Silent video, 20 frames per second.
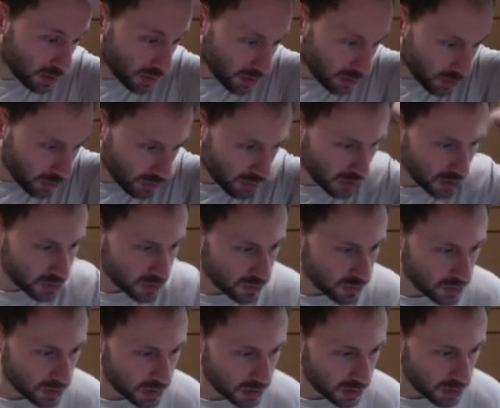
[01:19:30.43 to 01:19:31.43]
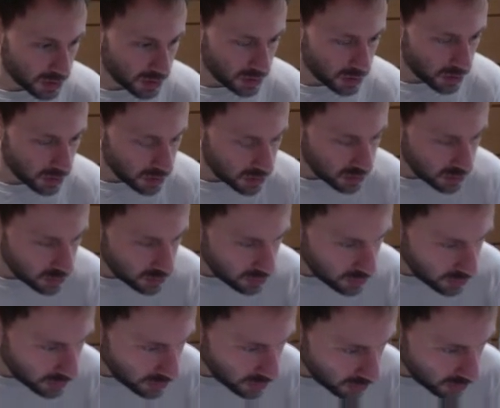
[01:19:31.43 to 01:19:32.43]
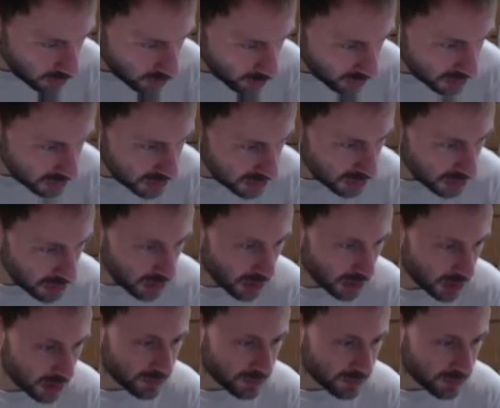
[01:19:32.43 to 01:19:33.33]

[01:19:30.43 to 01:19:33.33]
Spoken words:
Okay, so the next comments here I